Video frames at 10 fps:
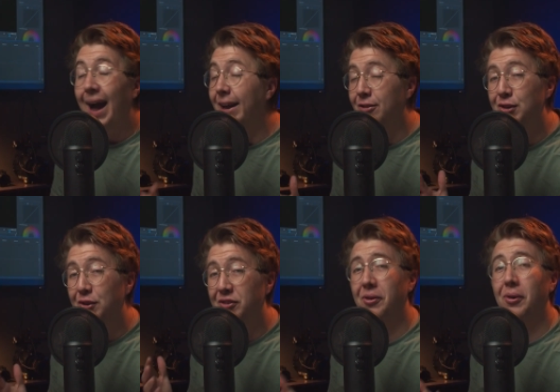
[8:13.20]
I
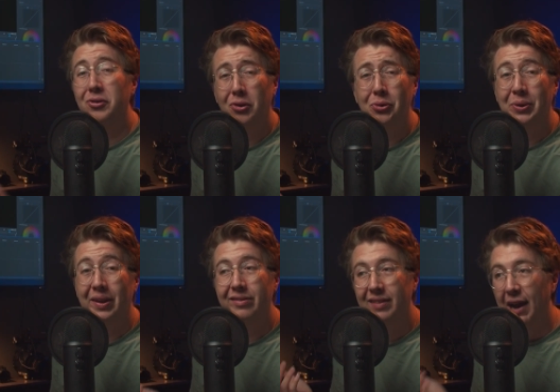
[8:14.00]
actually used to go to
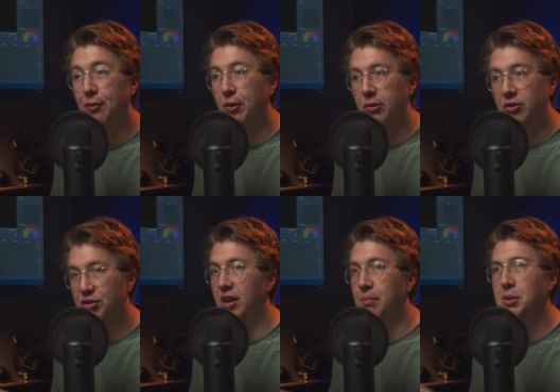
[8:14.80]
Google and download
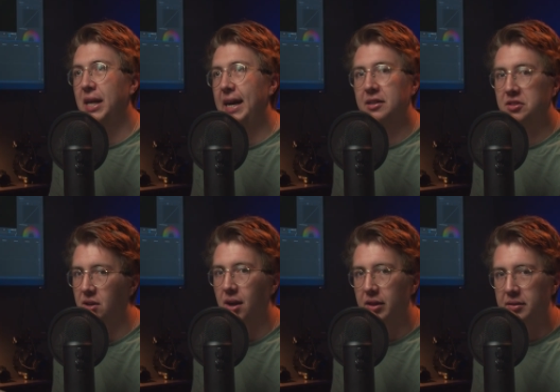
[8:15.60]
just a black
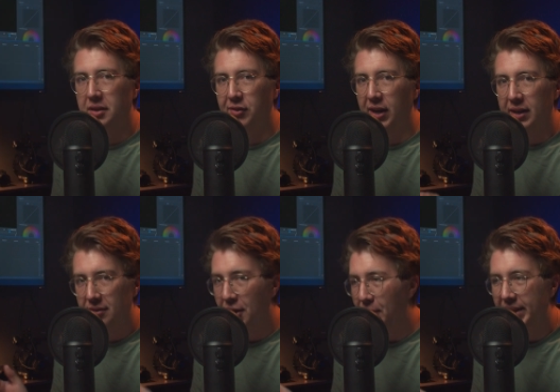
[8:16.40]
solid because I
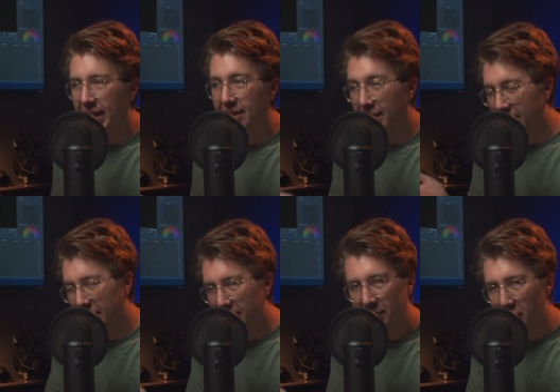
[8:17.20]
had no idea that
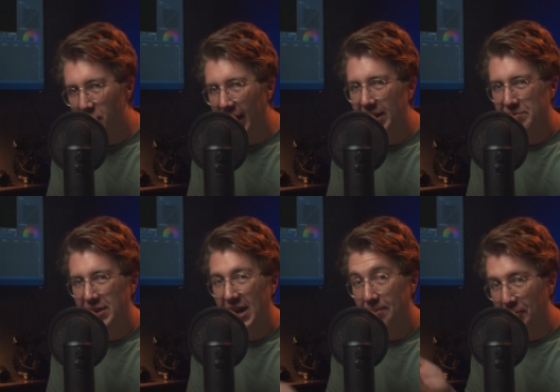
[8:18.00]
the new item
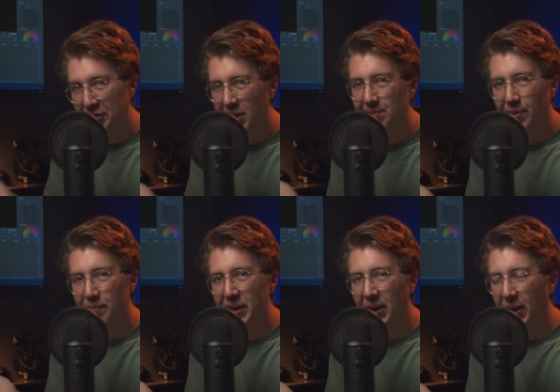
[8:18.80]
tab was in
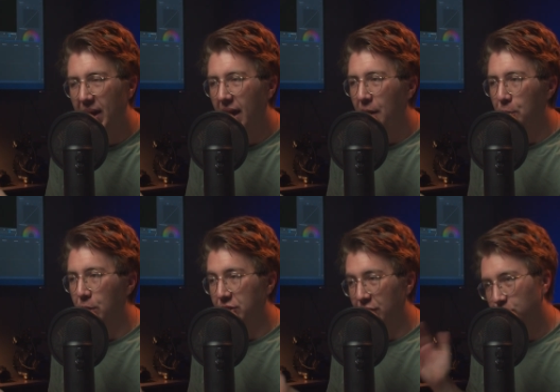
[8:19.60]
Premiere,
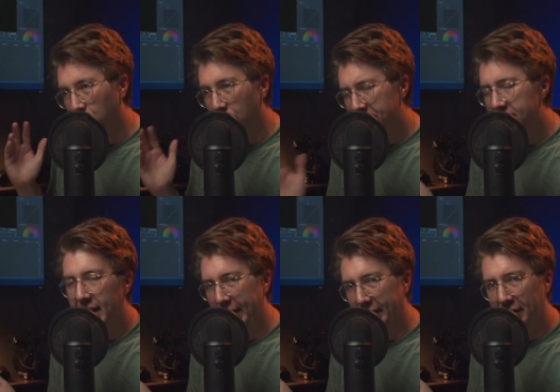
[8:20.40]
which is
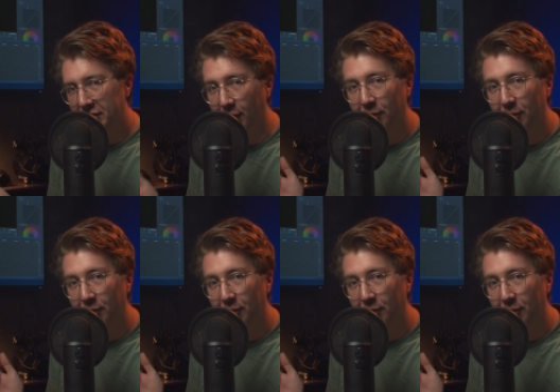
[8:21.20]
ridiculous